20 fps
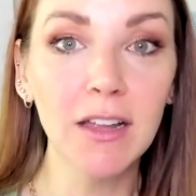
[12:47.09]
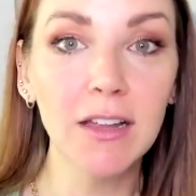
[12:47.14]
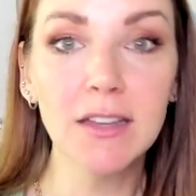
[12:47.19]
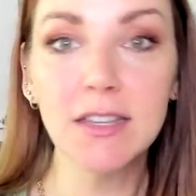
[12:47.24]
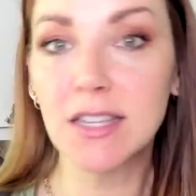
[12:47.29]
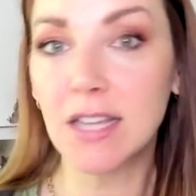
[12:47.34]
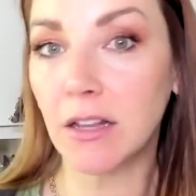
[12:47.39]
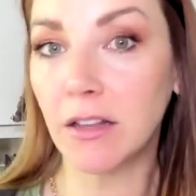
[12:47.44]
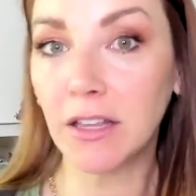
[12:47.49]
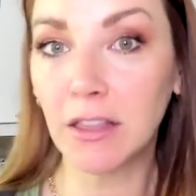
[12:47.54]

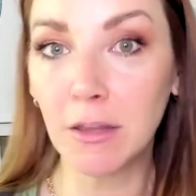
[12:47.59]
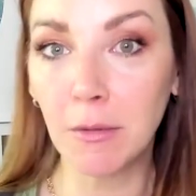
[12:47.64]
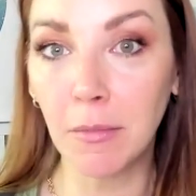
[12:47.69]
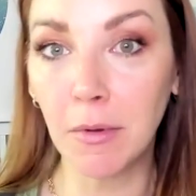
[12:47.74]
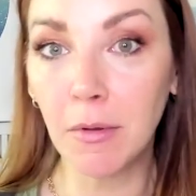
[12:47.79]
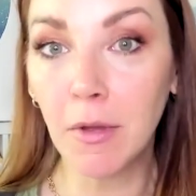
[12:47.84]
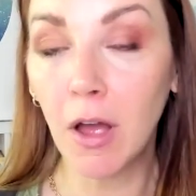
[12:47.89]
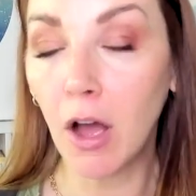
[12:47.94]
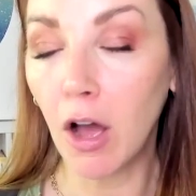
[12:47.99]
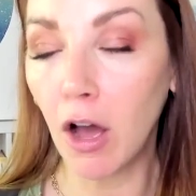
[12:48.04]
selling them uh,
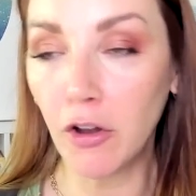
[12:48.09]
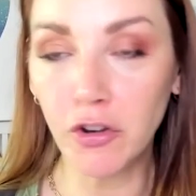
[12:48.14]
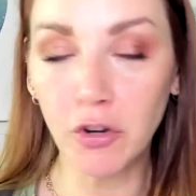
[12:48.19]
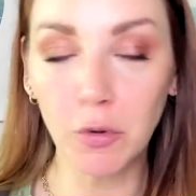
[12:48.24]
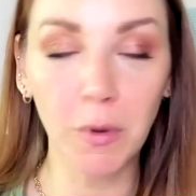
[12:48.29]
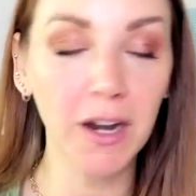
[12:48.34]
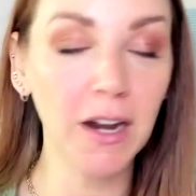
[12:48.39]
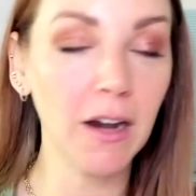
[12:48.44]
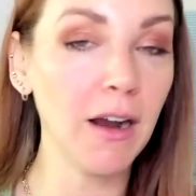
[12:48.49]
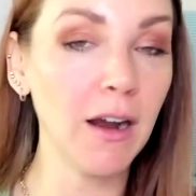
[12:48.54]

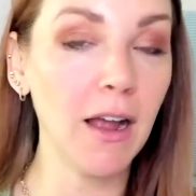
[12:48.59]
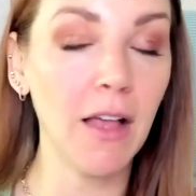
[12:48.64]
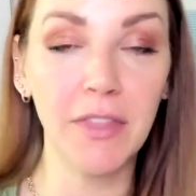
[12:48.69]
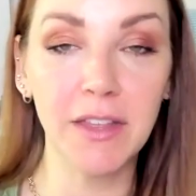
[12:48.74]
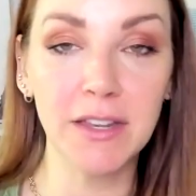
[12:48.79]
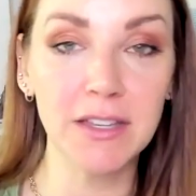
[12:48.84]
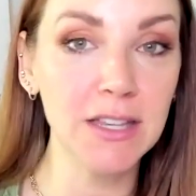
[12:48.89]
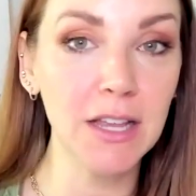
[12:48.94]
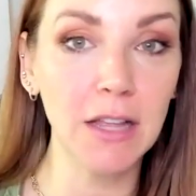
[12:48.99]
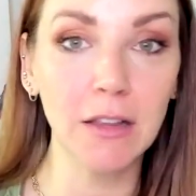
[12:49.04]
underwear and
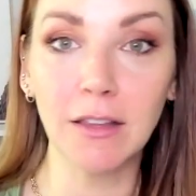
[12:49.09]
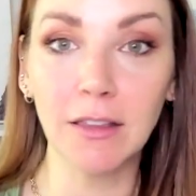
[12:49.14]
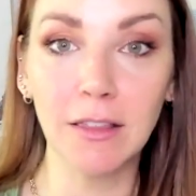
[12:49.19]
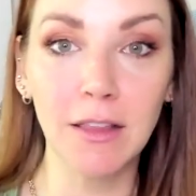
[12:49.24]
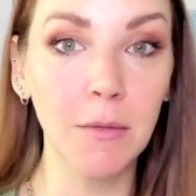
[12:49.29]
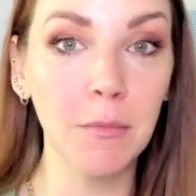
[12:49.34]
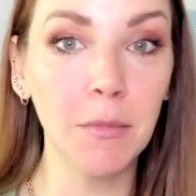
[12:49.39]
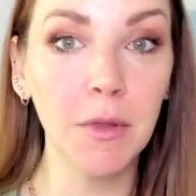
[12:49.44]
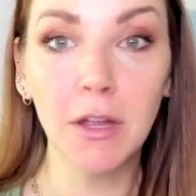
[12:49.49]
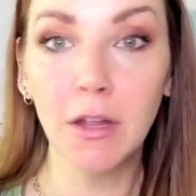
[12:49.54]
then selling
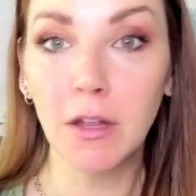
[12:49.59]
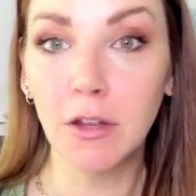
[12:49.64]
them,